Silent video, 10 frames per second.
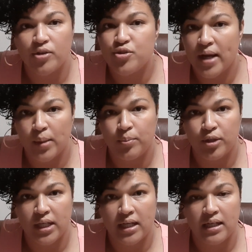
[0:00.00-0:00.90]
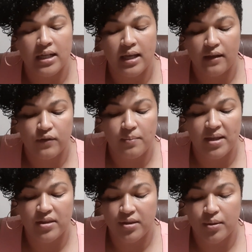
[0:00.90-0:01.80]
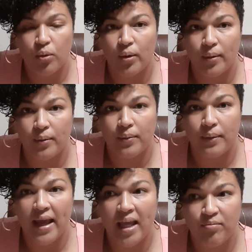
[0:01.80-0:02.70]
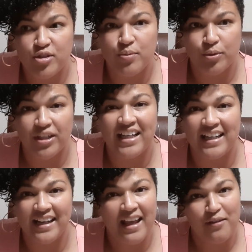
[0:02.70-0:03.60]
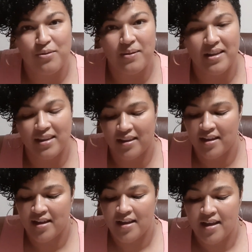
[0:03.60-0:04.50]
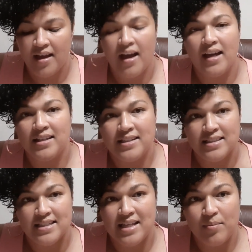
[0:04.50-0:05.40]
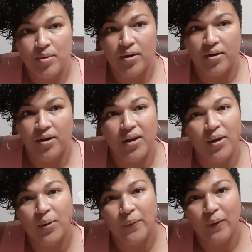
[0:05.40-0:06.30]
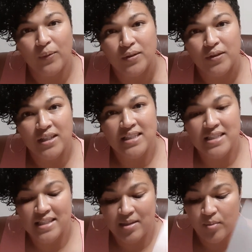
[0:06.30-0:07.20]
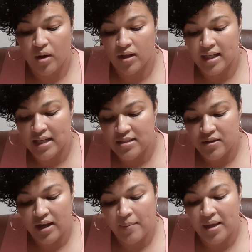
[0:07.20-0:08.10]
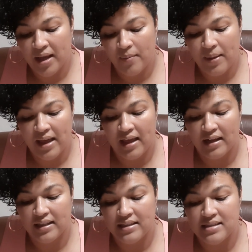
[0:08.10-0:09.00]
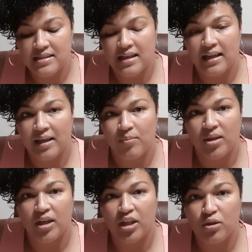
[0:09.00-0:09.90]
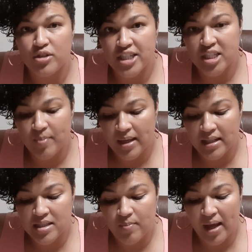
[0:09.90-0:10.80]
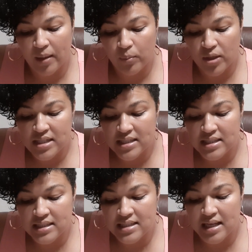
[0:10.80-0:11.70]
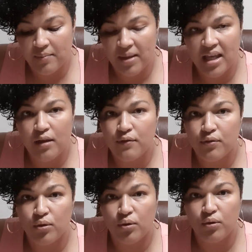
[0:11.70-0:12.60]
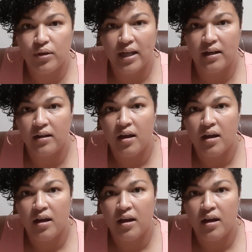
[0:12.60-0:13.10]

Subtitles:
try to put in every month, or aim to put in every month. December. We all know that the December holidays are coming up, and it can be a huge expense buying presents and making food and